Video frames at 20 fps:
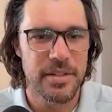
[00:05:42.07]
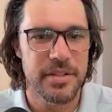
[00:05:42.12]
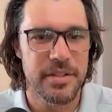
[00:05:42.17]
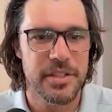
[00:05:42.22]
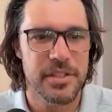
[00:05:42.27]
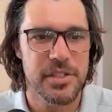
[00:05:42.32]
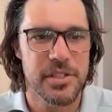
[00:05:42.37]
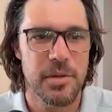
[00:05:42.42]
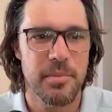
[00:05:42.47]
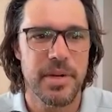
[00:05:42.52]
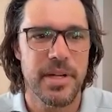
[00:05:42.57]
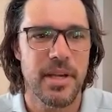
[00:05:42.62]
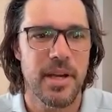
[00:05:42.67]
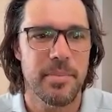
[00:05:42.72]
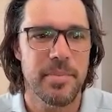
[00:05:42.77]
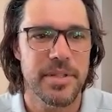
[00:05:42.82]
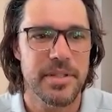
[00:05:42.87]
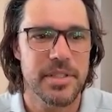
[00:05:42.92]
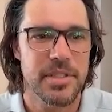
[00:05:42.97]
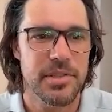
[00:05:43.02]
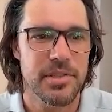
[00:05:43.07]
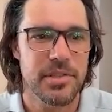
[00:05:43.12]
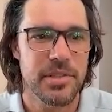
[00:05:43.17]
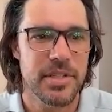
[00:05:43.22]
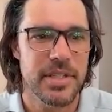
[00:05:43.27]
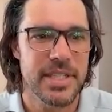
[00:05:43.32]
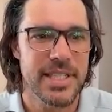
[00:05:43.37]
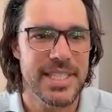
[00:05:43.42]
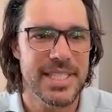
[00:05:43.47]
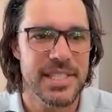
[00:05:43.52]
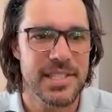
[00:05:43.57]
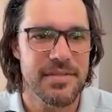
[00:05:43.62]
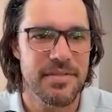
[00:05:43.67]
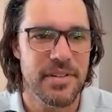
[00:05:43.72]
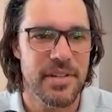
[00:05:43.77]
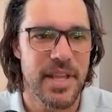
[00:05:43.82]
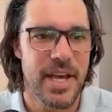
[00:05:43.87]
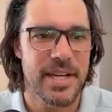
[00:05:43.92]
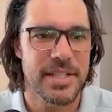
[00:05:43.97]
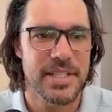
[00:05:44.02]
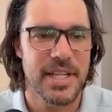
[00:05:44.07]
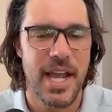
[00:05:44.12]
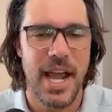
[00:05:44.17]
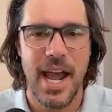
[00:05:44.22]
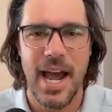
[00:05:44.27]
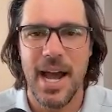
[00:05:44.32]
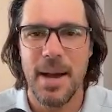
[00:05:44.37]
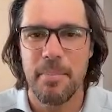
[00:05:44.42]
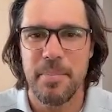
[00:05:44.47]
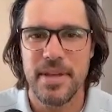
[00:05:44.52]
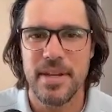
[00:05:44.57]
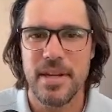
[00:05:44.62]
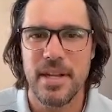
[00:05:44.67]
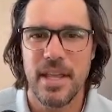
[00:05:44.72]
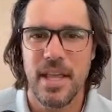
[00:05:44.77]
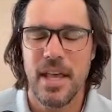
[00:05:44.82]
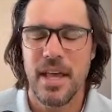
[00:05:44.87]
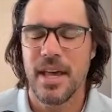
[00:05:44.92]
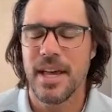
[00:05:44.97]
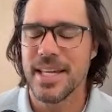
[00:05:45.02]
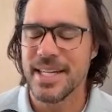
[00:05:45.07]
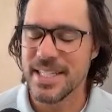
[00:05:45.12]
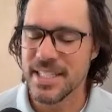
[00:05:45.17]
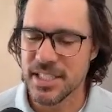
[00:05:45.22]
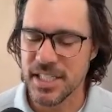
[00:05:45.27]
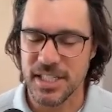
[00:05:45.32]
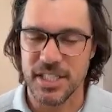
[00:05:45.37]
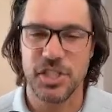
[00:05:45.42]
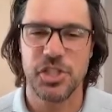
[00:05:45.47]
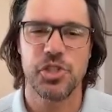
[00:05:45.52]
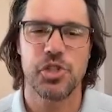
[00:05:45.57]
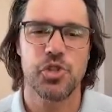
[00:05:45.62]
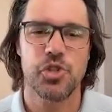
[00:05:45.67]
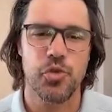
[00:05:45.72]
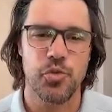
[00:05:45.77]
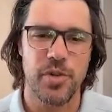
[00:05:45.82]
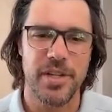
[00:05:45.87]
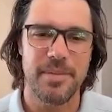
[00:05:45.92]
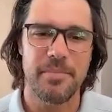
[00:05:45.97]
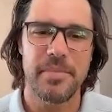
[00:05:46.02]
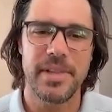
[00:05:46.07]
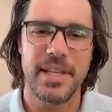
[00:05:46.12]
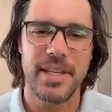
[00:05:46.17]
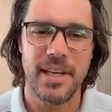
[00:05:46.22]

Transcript: There's so many opportunities for that to happen, and it's extremely